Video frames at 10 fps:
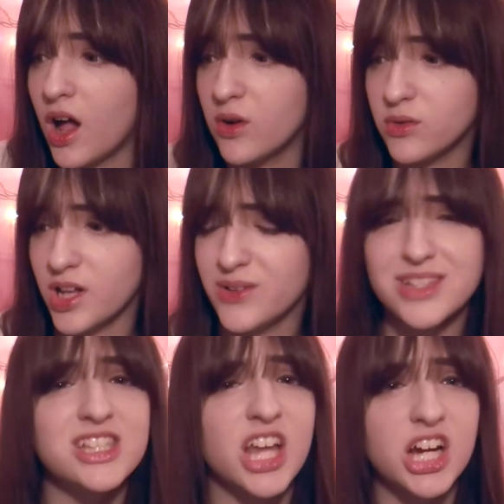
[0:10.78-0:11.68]
while I
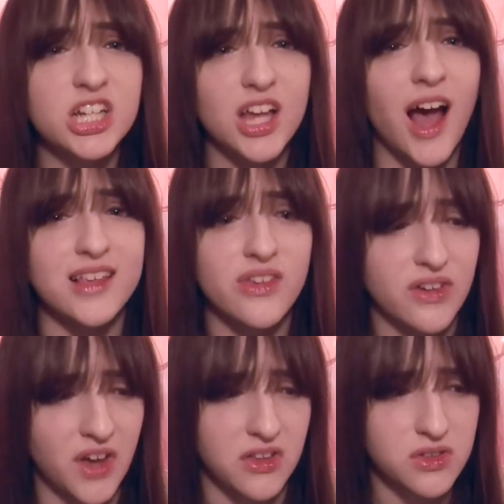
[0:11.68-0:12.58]
was there, they asked
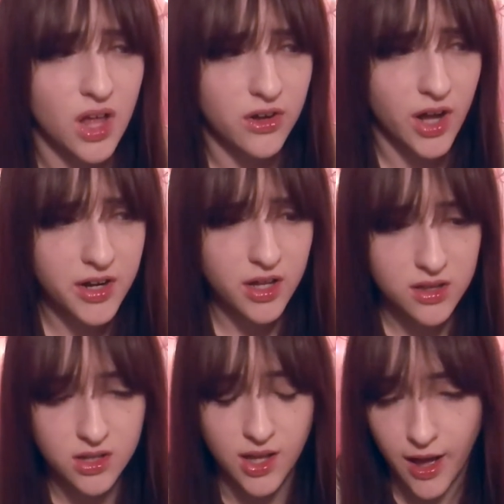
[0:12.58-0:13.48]
like if I use color
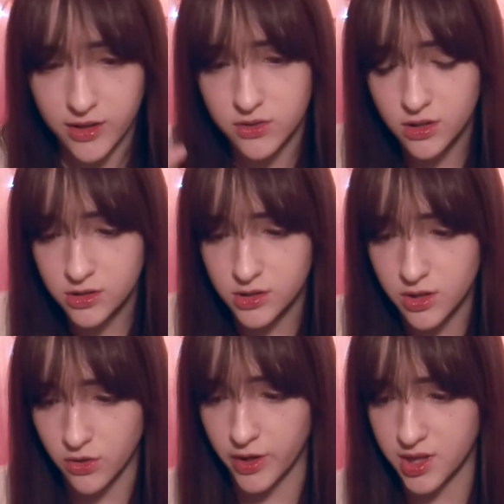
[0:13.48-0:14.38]
contacts, and yeah, I use circle
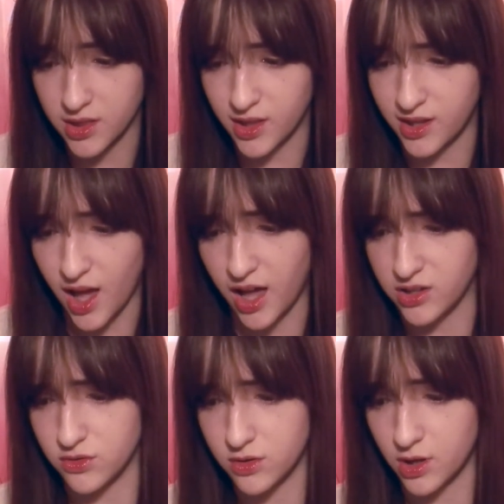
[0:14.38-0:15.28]
lenses, so I said like yeah, I
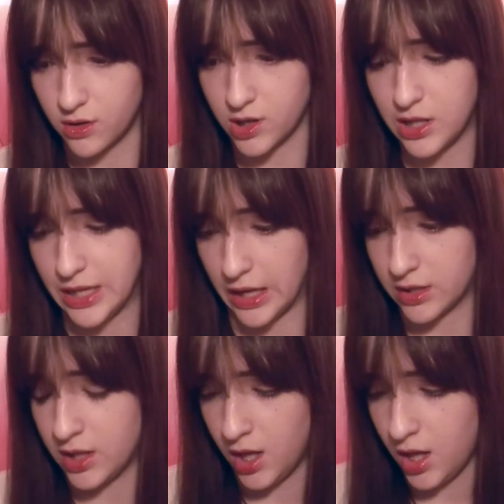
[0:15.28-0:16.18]
use color
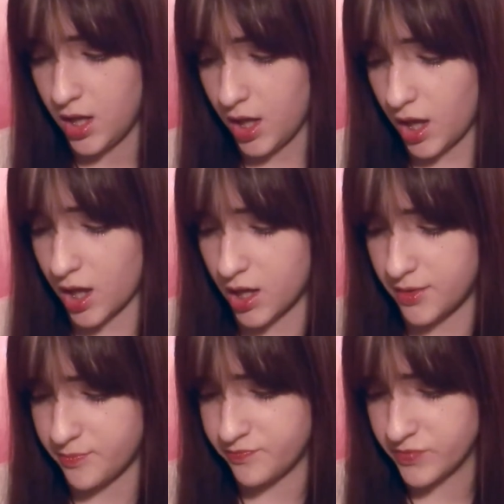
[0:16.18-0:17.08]
contacts,
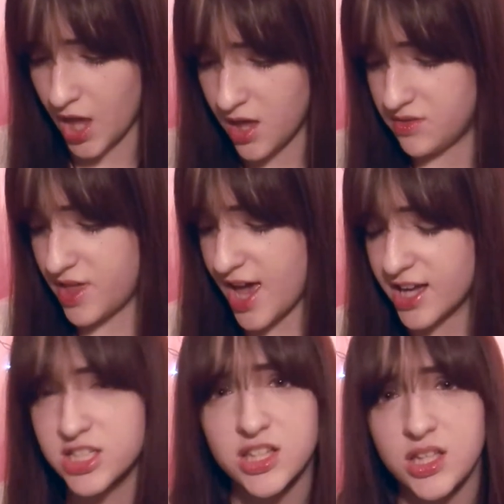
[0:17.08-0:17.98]
and they
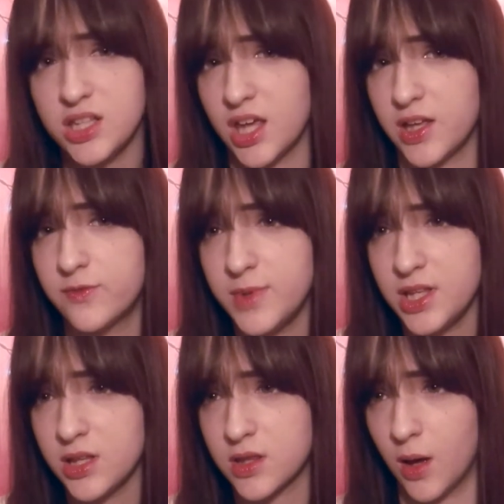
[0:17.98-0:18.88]
actually gave
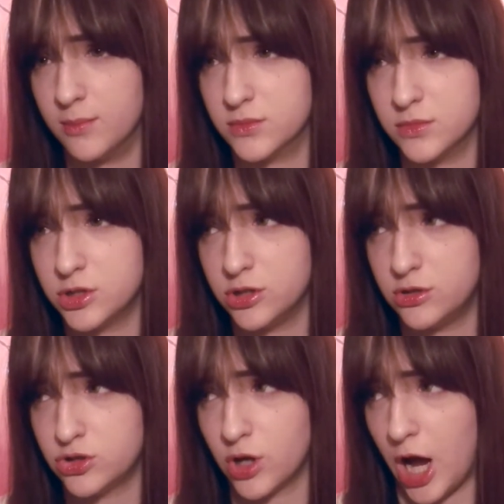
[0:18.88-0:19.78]
me some to
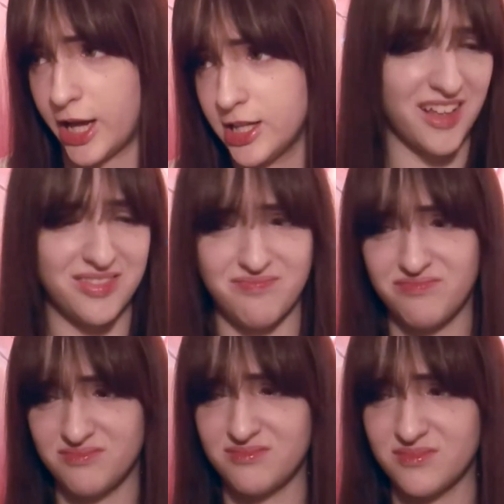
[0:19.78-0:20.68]
try. Like,
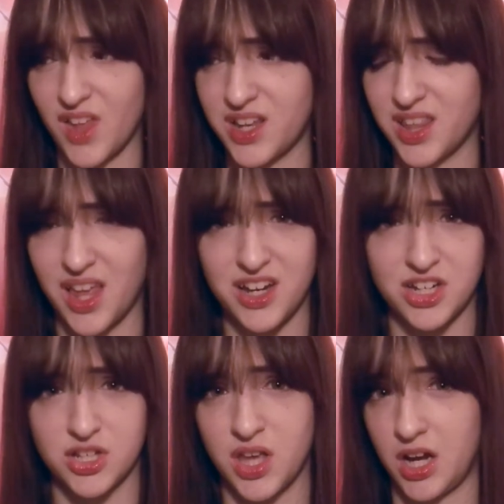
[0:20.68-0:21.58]
I decided
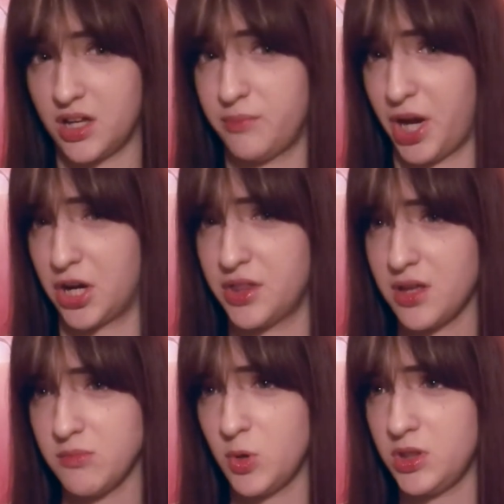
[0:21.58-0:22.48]
to just kind of compare
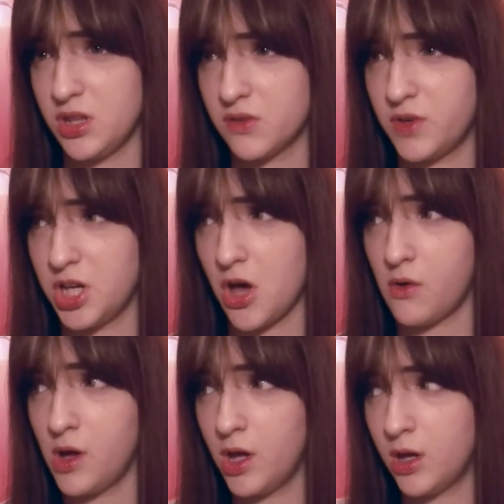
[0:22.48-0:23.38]
them in this
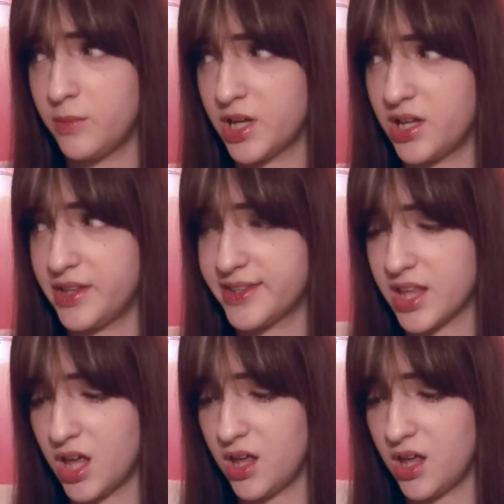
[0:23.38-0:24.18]
video because